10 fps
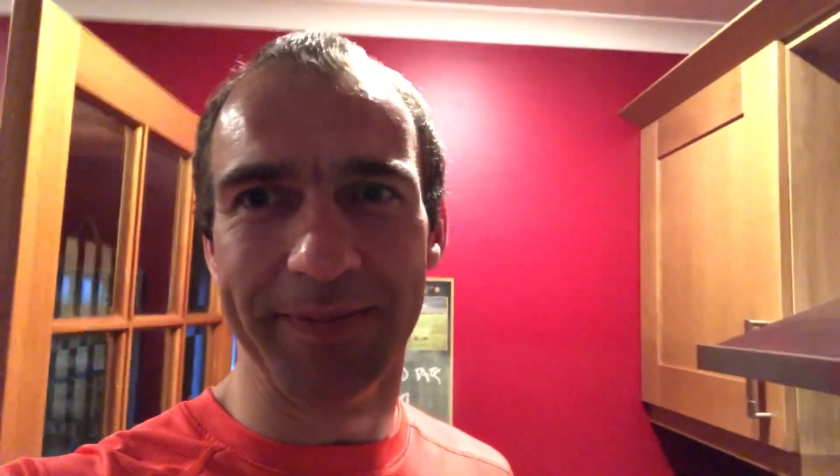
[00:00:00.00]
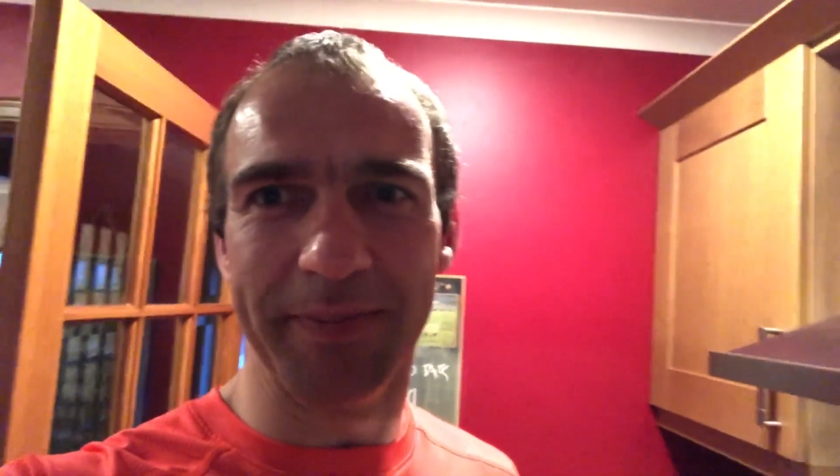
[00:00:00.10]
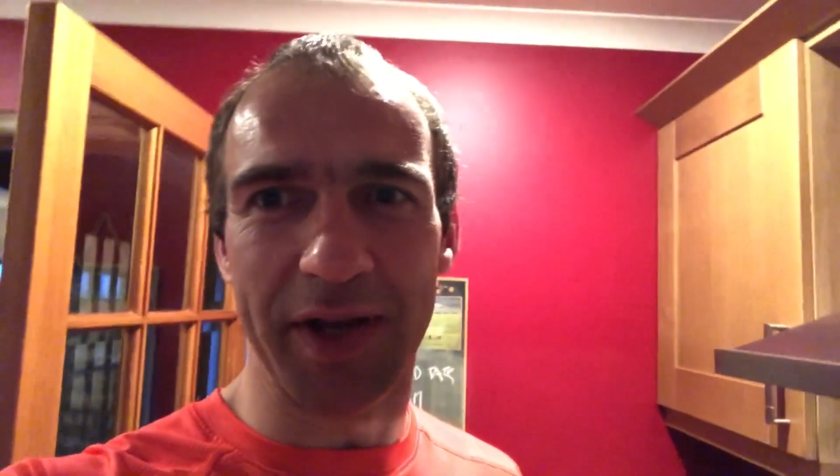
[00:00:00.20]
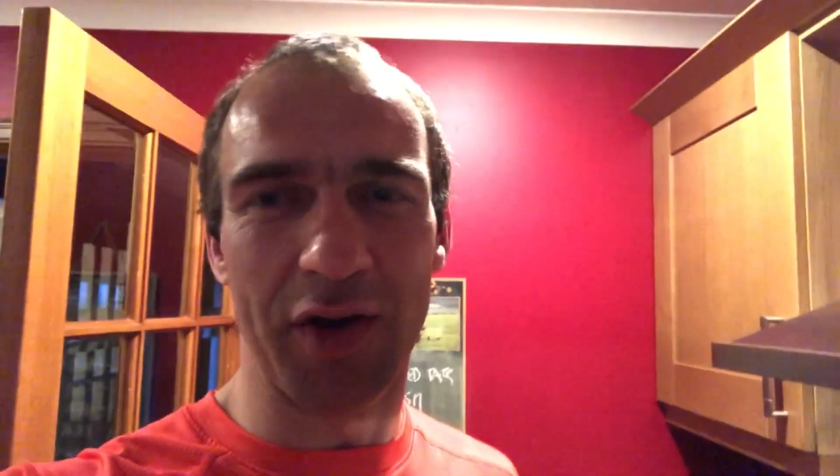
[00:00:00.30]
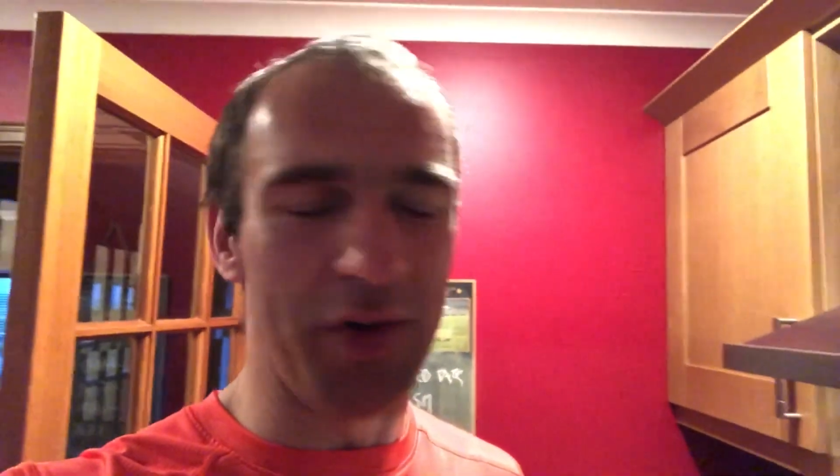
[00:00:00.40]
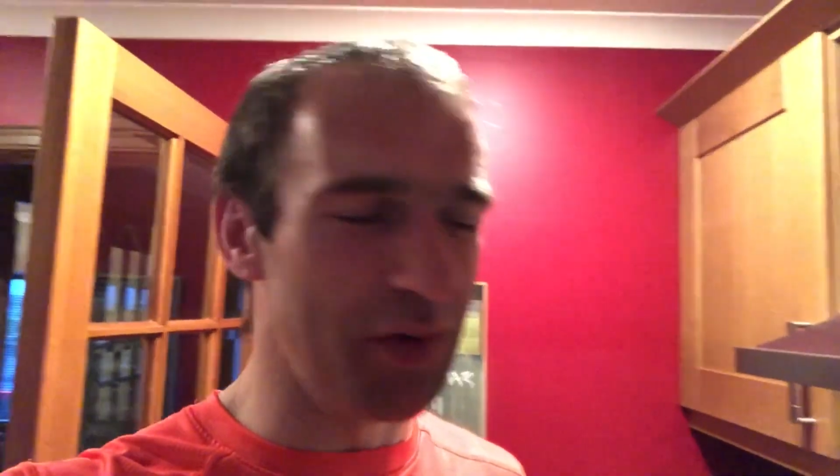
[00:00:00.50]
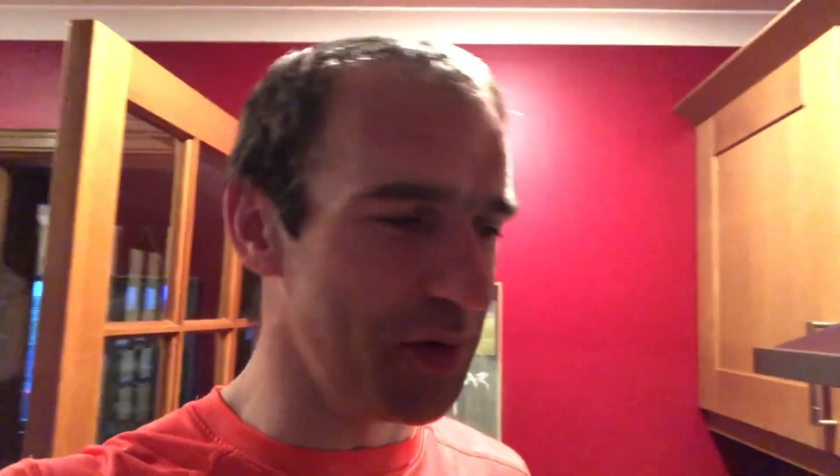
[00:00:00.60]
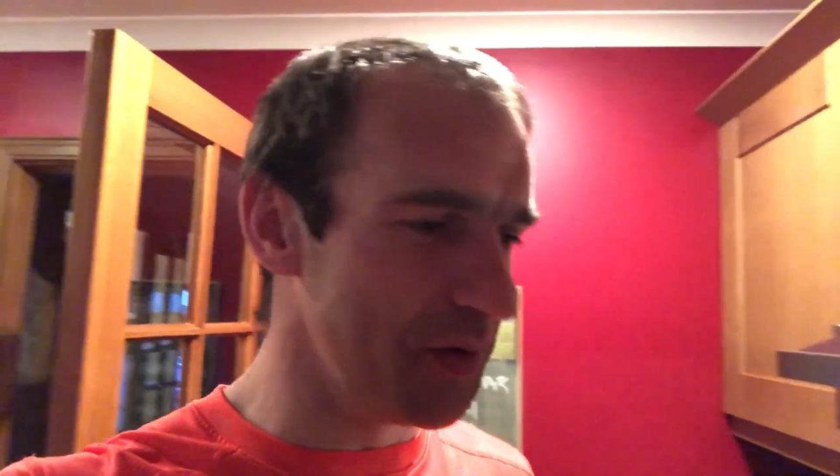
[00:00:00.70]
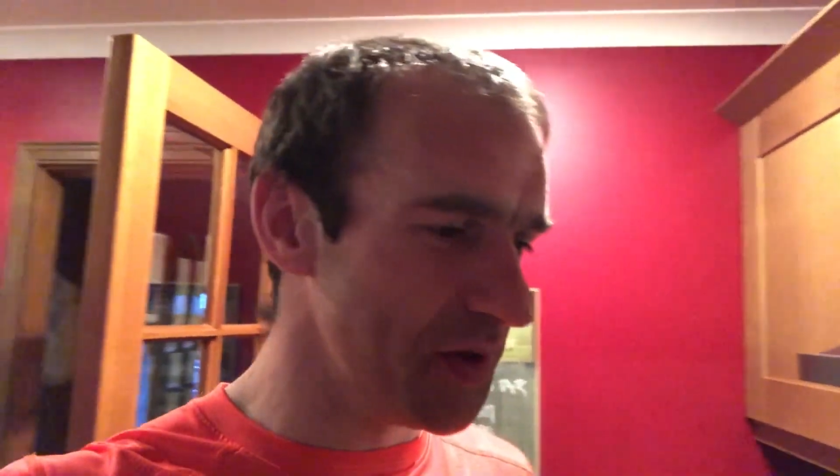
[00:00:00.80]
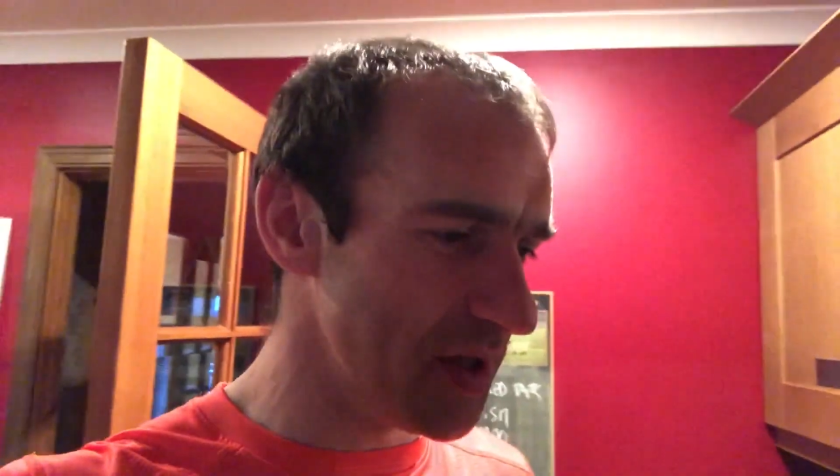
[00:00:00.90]

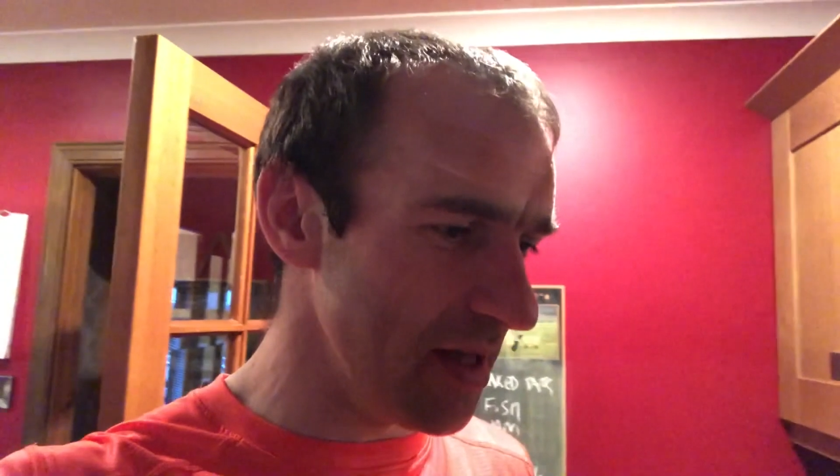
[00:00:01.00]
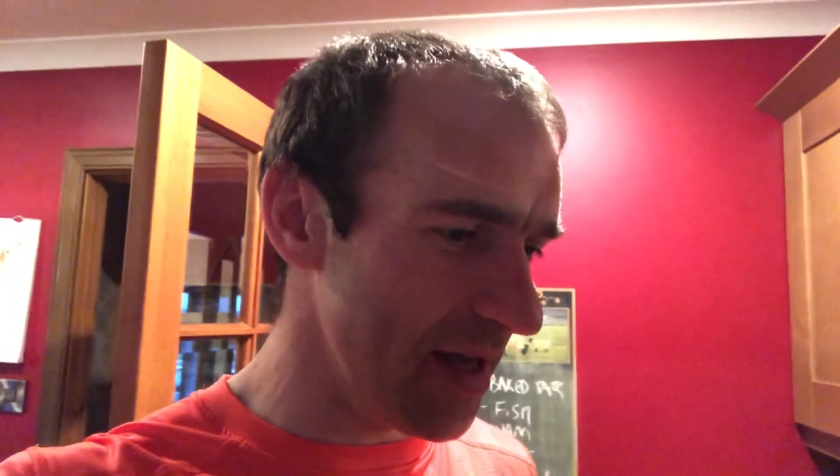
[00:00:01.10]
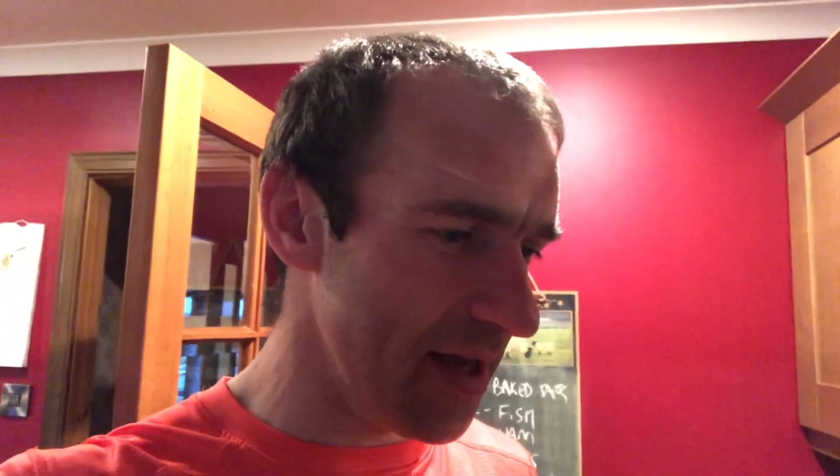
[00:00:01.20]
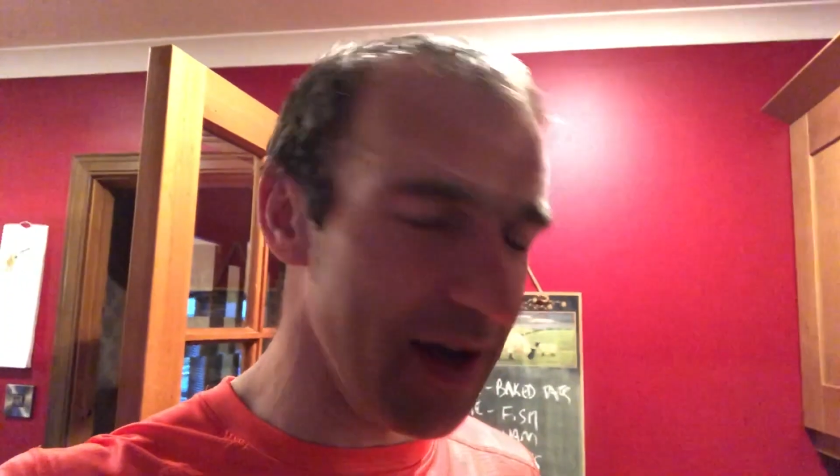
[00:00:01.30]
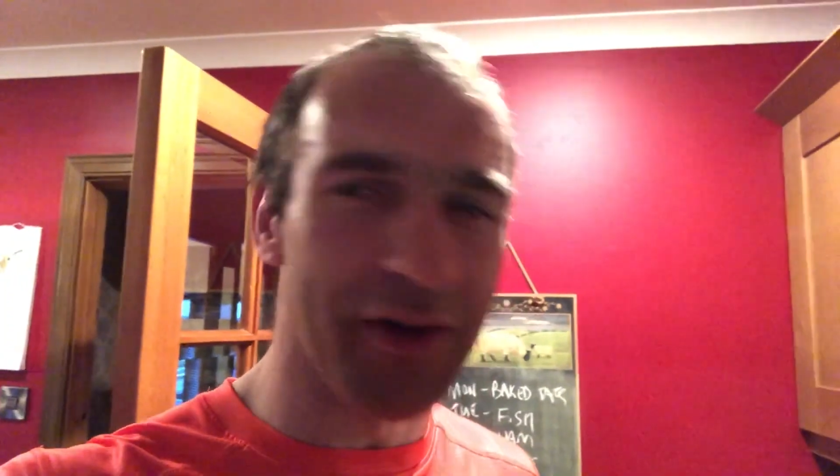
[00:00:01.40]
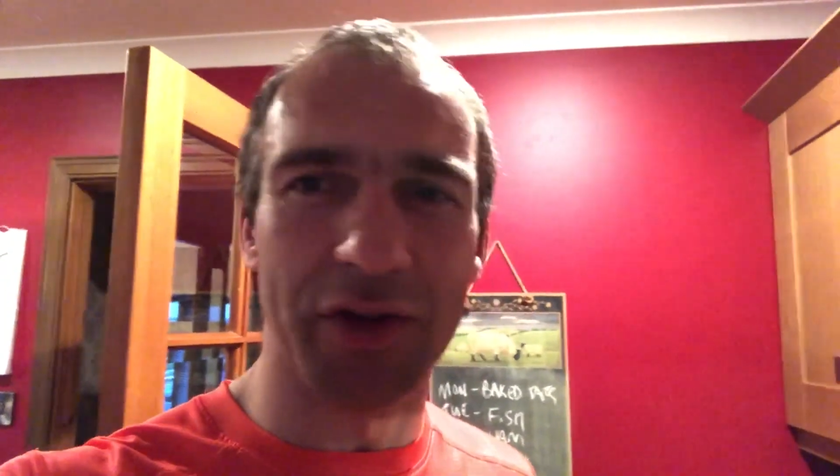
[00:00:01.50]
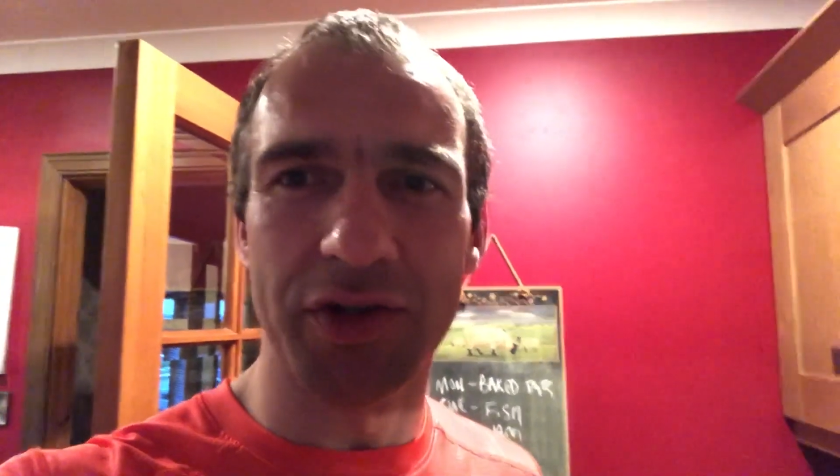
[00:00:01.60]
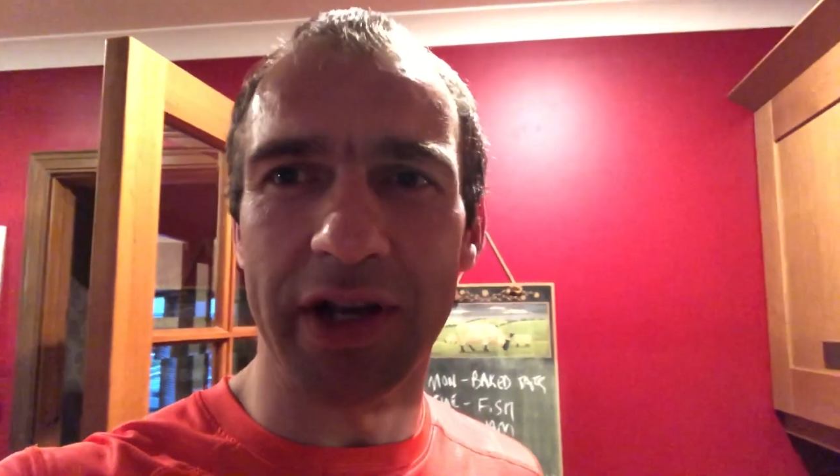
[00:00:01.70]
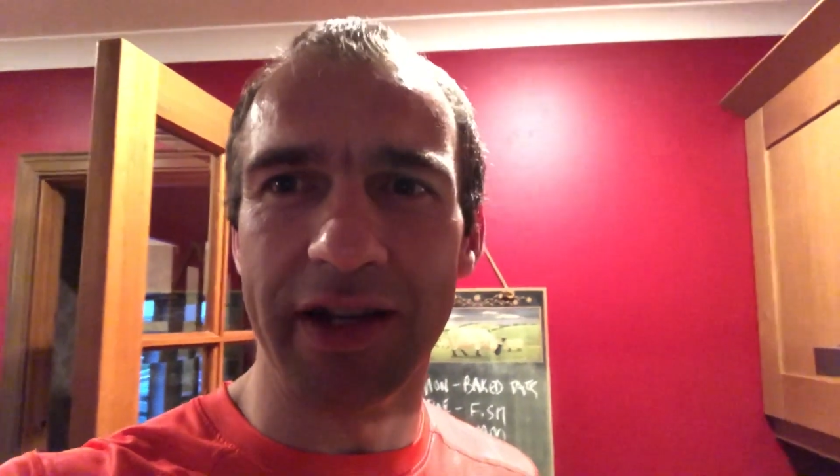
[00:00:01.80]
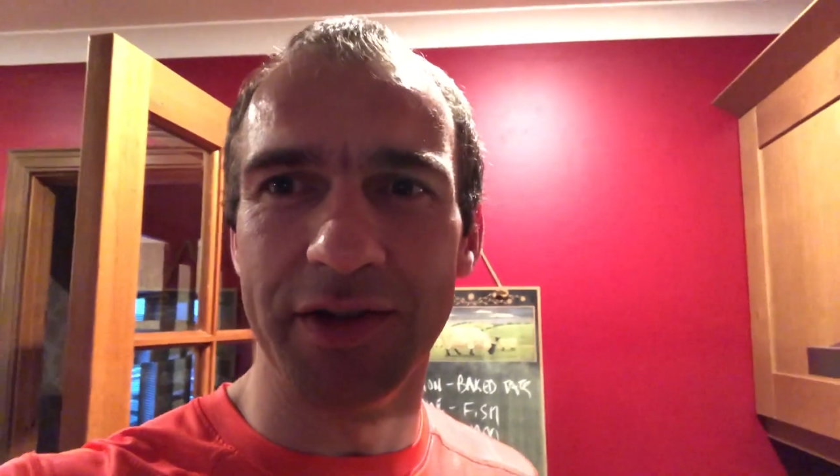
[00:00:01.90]
because I'm gonna
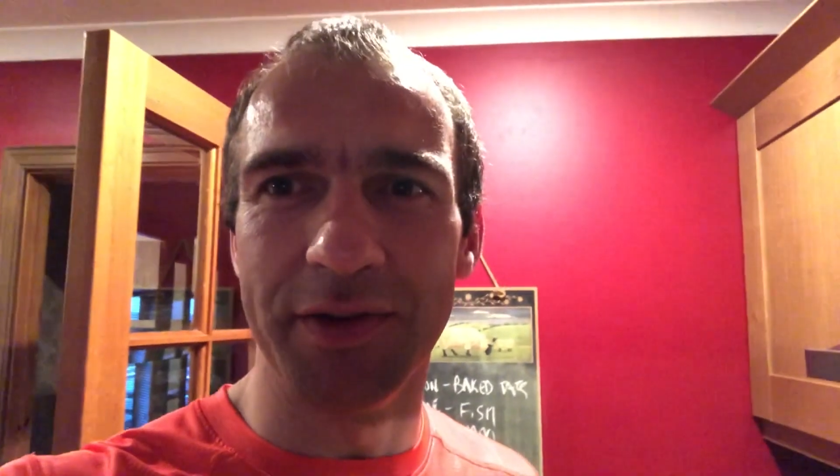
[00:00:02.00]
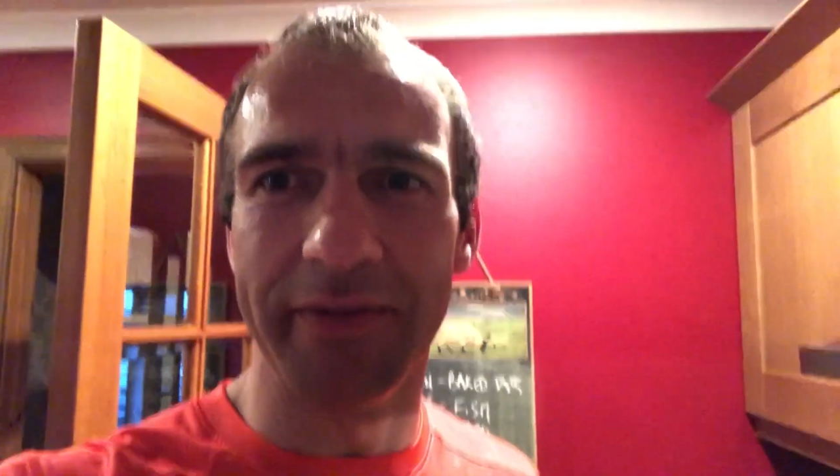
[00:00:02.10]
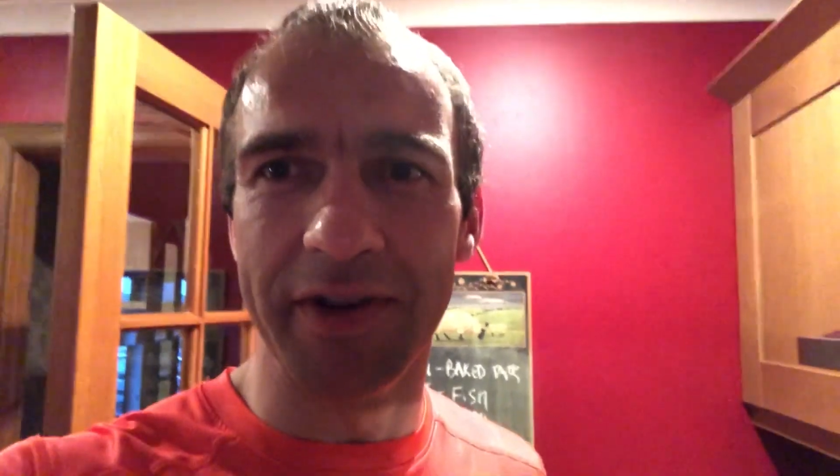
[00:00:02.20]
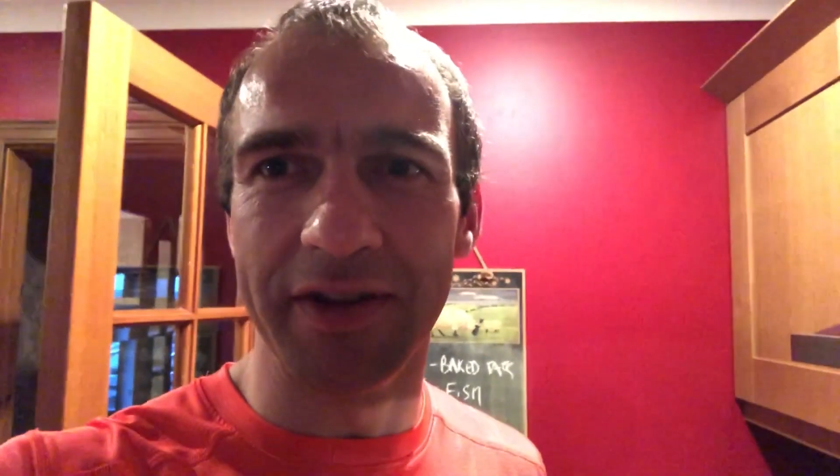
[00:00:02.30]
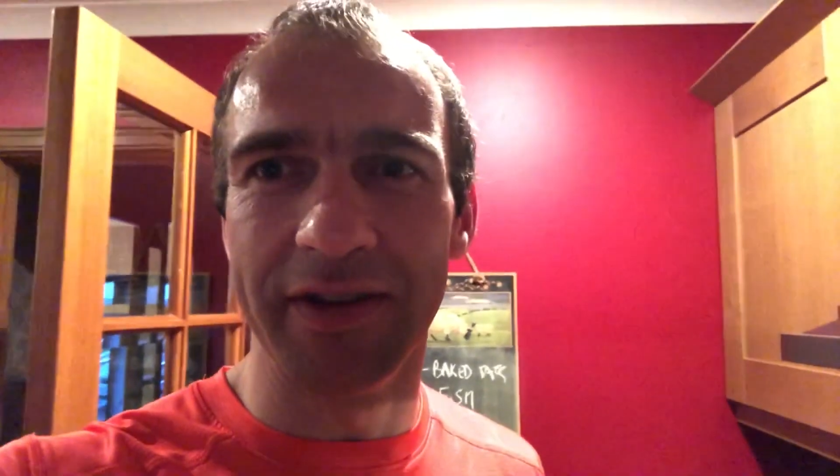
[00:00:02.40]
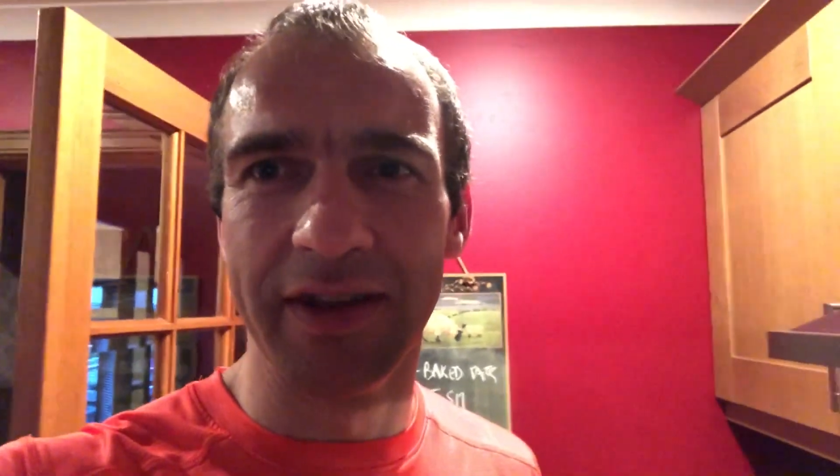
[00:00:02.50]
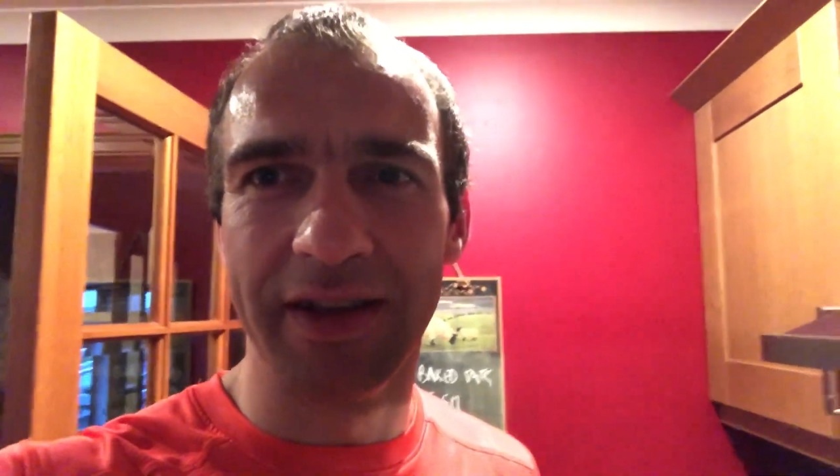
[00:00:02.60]
try and do everything